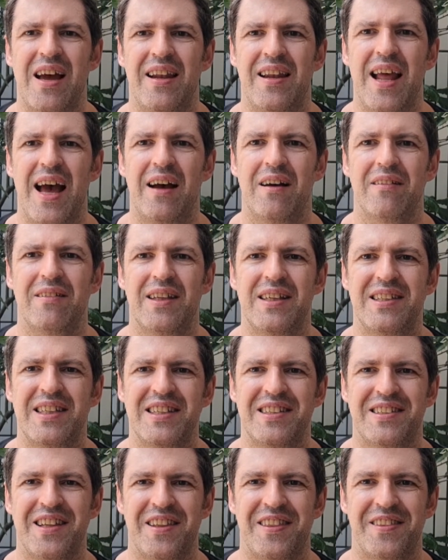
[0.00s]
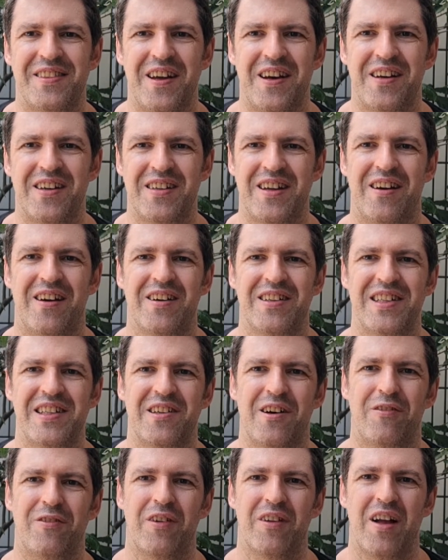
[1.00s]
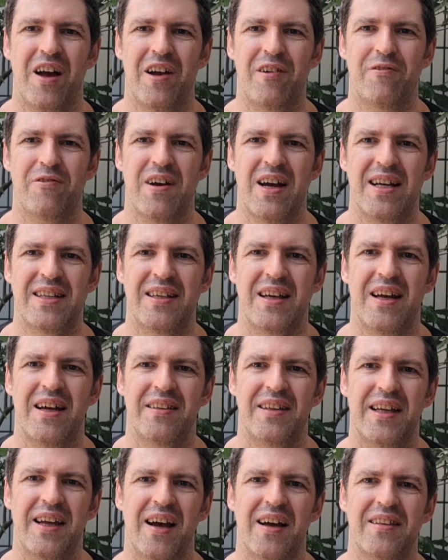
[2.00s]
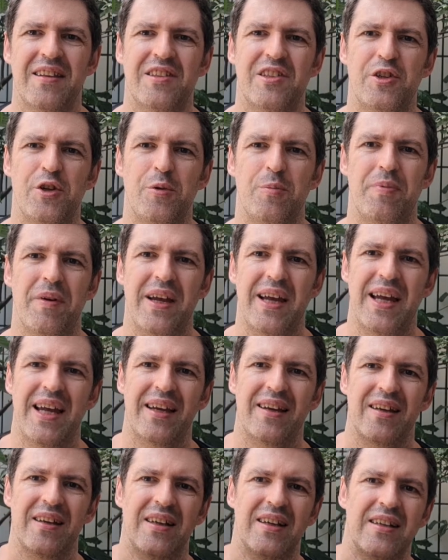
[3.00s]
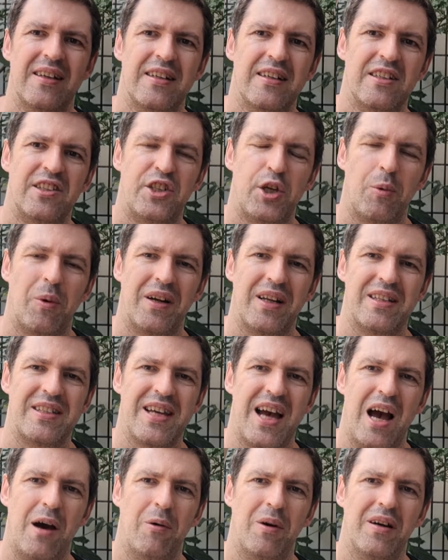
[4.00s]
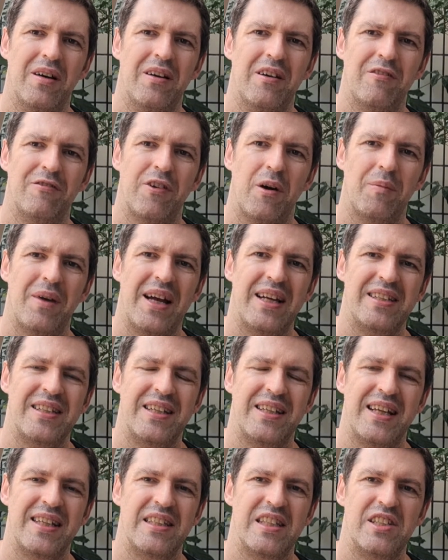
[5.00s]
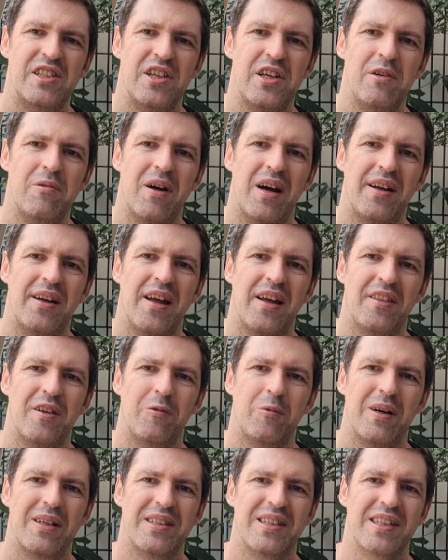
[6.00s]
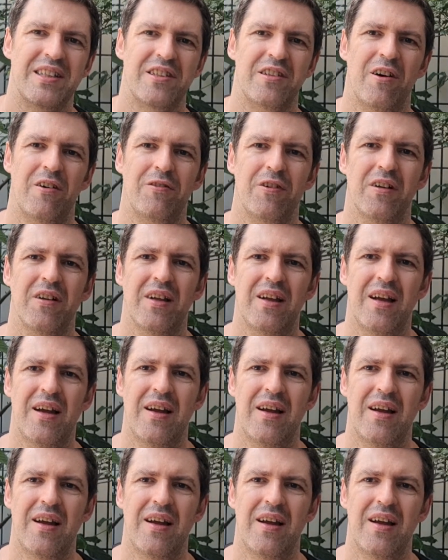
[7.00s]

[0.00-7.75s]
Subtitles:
Now this is the third Hardy novel I've read, the other two being Two on a Tower from 1882, another Wessex novel,